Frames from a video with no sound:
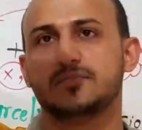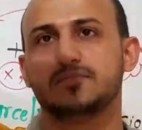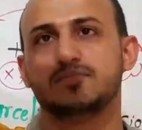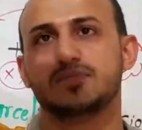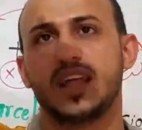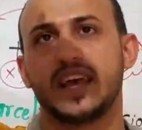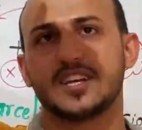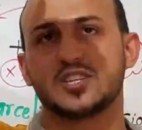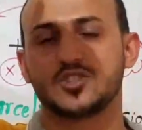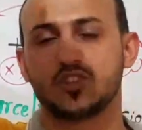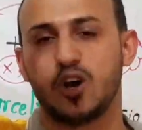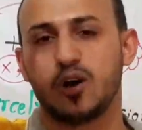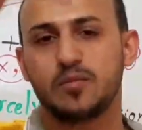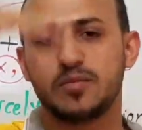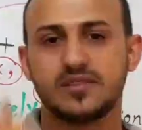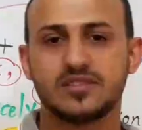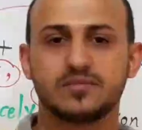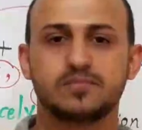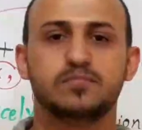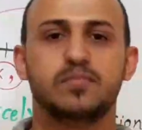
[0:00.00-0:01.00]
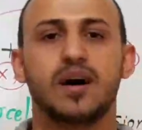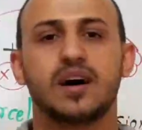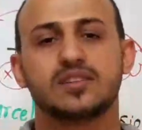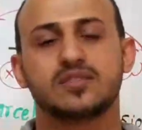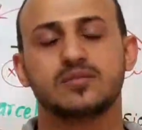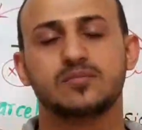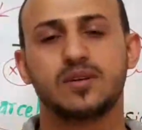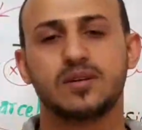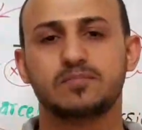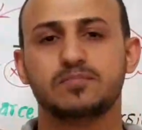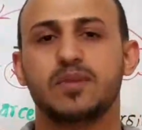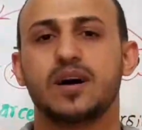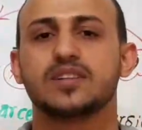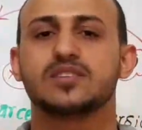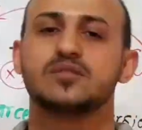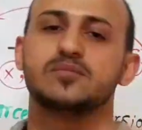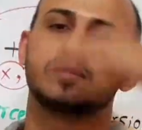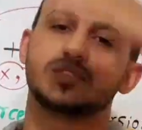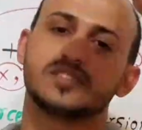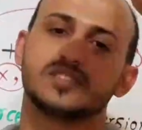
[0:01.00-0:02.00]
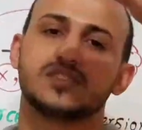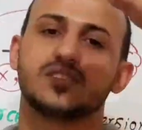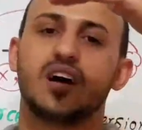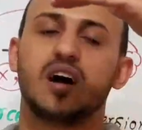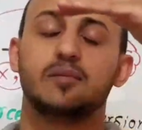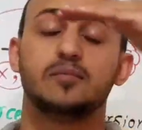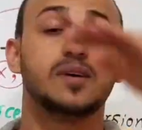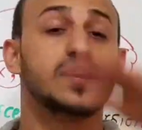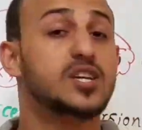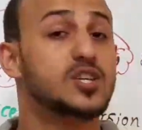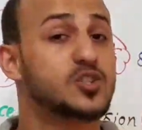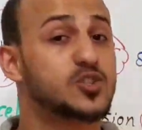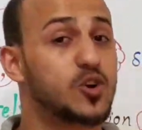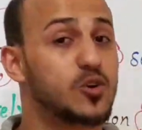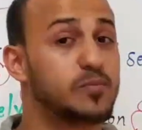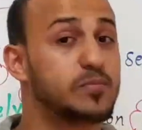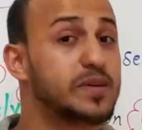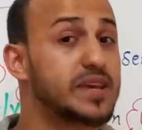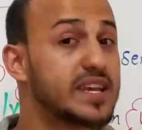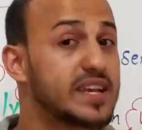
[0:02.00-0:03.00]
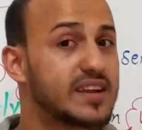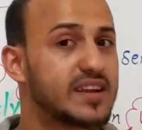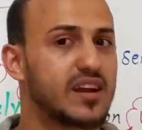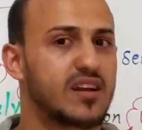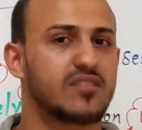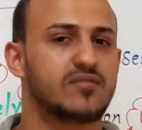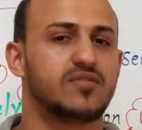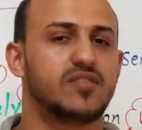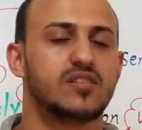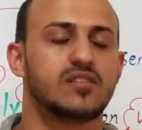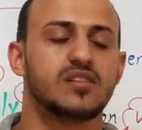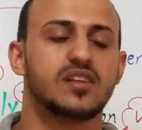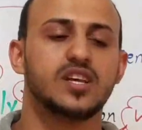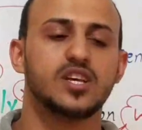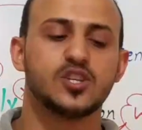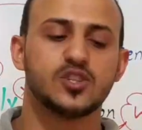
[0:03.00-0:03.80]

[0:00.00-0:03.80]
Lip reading: like top is bottom and bottom is top. So be careful.